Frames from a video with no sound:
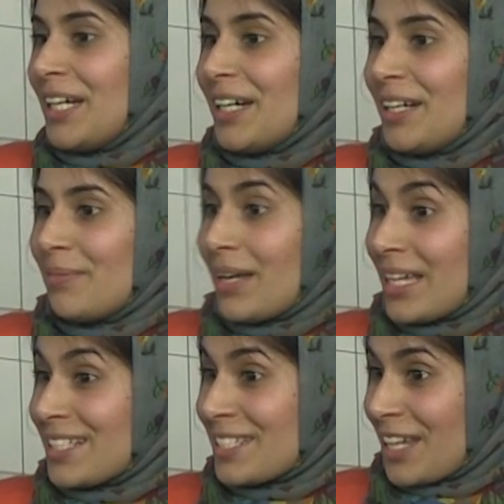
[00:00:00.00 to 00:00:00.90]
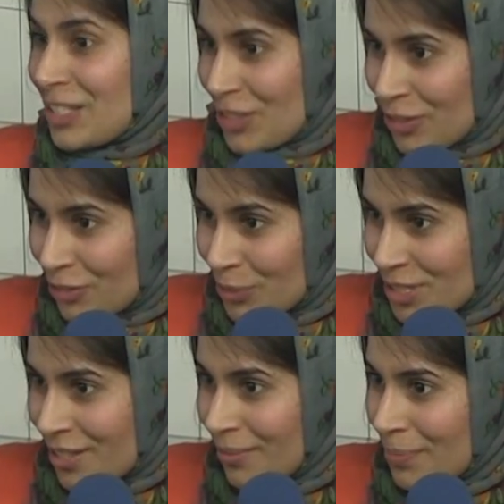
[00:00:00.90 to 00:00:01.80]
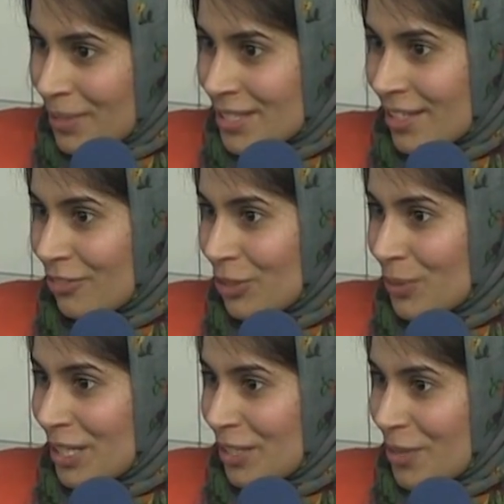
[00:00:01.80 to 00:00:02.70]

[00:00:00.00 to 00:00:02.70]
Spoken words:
and I don't know if you want to come up and say a few words.